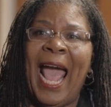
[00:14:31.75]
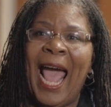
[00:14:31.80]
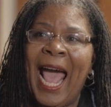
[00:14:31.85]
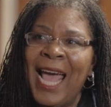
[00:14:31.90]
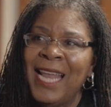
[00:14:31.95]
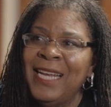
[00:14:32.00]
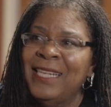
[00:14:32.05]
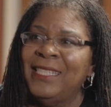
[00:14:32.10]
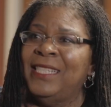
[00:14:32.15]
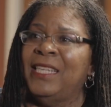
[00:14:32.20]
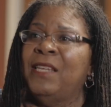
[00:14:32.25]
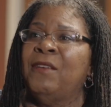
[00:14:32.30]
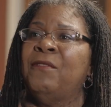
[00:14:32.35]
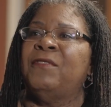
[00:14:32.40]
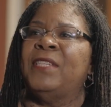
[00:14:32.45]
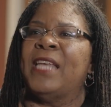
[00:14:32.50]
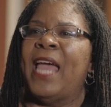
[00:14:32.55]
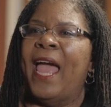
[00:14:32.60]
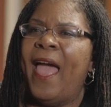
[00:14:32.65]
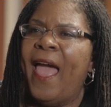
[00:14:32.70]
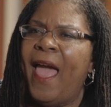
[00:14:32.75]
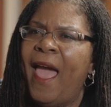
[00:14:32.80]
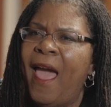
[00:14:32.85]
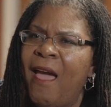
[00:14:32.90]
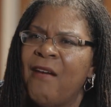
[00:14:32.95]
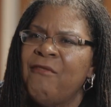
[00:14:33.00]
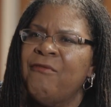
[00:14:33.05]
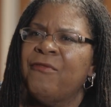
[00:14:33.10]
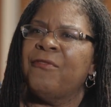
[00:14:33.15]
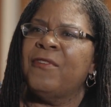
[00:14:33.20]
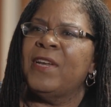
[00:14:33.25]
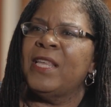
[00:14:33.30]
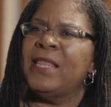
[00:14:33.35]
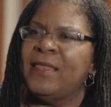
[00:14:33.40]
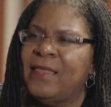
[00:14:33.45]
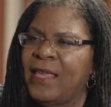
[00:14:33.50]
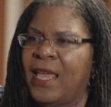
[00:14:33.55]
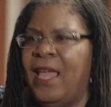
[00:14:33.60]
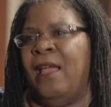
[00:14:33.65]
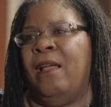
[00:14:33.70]
additive to
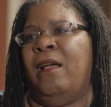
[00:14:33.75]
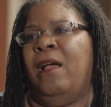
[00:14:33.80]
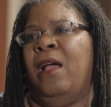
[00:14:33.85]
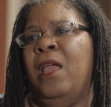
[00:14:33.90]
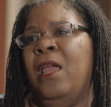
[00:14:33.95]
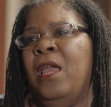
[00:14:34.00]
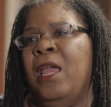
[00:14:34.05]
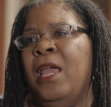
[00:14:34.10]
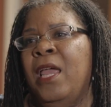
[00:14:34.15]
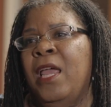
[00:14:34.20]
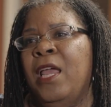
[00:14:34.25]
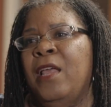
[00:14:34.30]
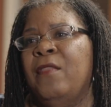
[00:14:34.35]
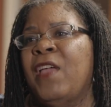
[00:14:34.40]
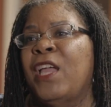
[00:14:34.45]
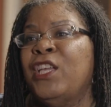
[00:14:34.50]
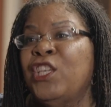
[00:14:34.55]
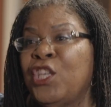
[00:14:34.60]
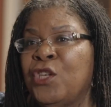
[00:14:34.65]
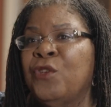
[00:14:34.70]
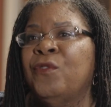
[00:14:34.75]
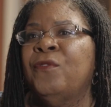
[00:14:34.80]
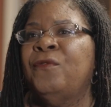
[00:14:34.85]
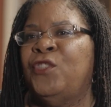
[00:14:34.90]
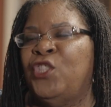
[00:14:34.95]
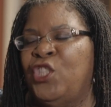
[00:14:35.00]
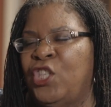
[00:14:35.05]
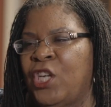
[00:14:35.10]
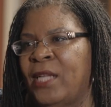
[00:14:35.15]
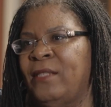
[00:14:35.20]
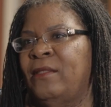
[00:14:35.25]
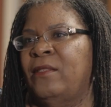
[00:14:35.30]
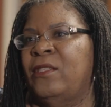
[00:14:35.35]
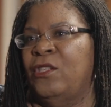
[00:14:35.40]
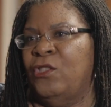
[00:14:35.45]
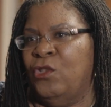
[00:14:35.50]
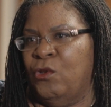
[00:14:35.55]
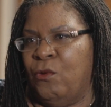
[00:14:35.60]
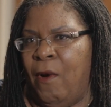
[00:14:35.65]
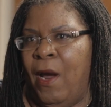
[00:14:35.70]
everything that you've just
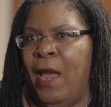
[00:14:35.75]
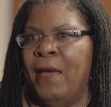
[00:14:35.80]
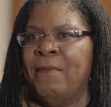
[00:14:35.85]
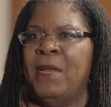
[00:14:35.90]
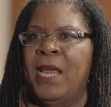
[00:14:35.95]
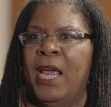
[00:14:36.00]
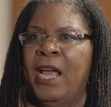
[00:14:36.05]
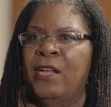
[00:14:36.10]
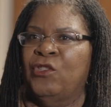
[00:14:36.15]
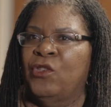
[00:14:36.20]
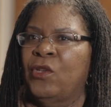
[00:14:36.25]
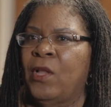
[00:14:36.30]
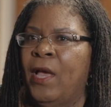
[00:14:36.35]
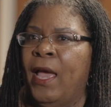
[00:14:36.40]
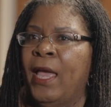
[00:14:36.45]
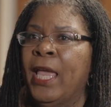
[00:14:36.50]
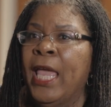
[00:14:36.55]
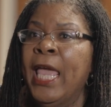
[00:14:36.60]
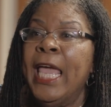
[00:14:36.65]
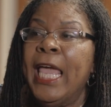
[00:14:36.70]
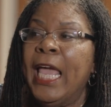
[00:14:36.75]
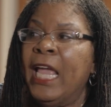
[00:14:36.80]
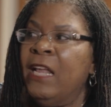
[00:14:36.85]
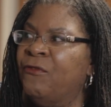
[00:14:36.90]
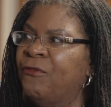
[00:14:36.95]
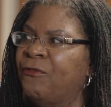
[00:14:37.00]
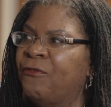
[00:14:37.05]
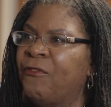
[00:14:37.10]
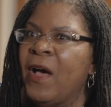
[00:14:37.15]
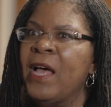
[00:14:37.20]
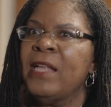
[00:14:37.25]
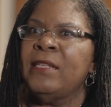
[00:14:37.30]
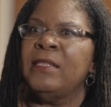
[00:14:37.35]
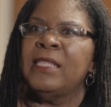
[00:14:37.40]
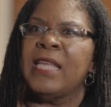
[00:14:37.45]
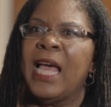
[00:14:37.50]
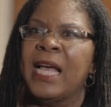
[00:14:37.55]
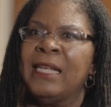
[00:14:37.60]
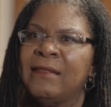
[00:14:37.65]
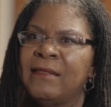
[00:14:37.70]
described, Angela. It
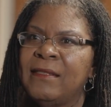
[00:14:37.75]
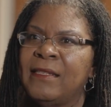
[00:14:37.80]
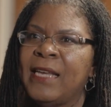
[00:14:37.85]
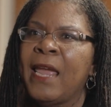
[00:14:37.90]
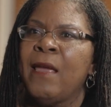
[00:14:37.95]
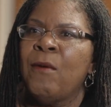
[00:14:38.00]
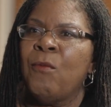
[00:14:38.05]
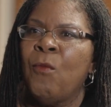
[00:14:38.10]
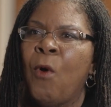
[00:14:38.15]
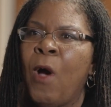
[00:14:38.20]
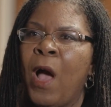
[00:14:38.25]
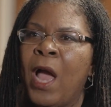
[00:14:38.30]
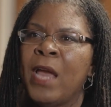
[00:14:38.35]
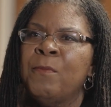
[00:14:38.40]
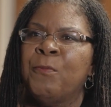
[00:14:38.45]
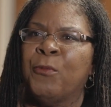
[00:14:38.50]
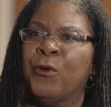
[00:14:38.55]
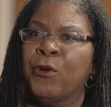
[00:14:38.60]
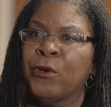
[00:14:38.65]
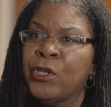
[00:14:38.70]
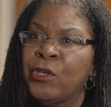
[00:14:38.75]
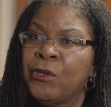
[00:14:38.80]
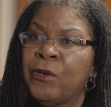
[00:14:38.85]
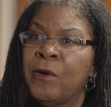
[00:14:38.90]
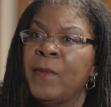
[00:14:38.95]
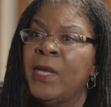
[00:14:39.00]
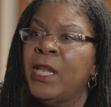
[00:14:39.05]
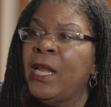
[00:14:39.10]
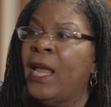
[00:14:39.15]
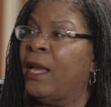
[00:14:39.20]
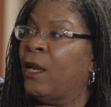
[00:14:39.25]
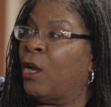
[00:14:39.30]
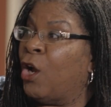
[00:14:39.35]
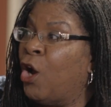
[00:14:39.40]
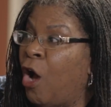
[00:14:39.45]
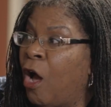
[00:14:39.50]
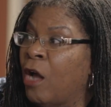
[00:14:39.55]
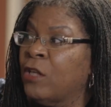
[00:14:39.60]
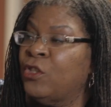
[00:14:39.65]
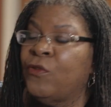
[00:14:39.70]
funds a statewide procurement and
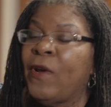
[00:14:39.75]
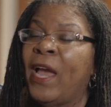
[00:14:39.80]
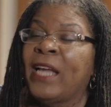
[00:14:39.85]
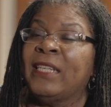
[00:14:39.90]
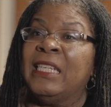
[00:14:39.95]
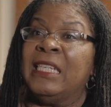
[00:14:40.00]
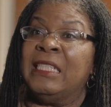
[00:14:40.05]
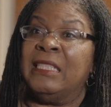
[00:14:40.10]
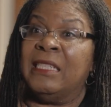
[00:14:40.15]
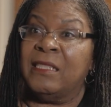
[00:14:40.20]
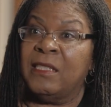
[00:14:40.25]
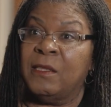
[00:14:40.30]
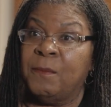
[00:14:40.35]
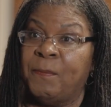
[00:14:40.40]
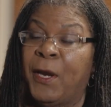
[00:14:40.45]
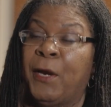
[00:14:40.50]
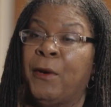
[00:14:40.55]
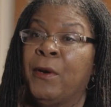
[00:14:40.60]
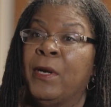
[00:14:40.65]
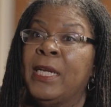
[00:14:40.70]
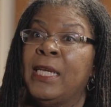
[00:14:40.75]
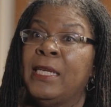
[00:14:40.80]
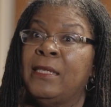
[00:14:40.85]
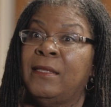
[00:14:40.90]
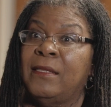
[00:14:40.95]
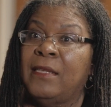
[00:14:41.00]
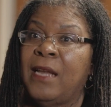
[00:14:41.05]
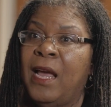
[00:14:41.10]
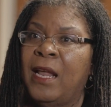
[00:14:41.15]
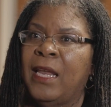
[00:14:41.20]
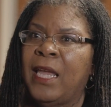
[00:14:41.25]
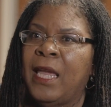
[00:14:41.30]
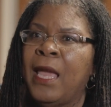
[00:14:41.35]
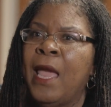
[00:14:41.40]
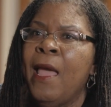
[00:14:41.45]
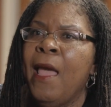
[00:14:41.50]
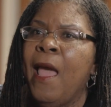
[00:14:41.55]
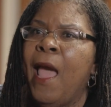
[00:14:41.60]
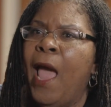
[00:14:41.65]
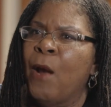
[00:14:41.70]
contracting disparity study
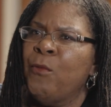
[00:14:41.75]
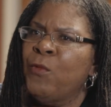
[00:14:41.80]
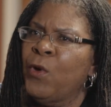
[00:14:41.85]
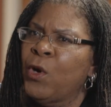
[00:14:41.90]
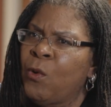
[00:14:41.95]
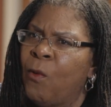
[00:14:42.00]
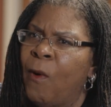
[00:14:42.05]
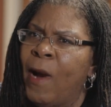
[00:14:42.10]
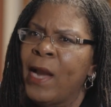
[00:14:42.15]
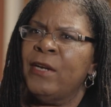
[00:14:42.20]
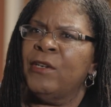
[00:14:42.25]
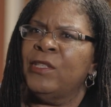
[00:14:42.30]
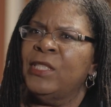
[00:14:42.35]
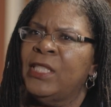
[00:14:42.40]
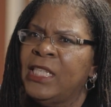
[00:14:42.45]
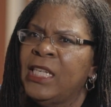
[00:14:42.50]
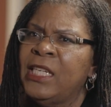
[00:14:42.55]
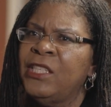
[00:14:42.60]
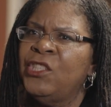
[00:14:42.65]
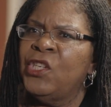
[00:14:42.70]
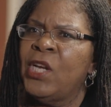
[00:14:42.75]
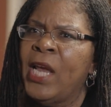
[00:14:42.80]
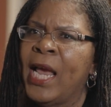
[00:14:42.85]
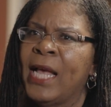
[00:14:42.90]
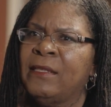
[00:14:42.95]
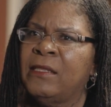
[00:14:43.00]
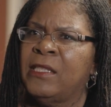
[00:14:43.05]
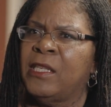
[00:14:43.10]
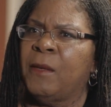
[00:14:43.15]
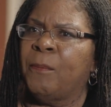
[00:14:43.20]
and requires DGS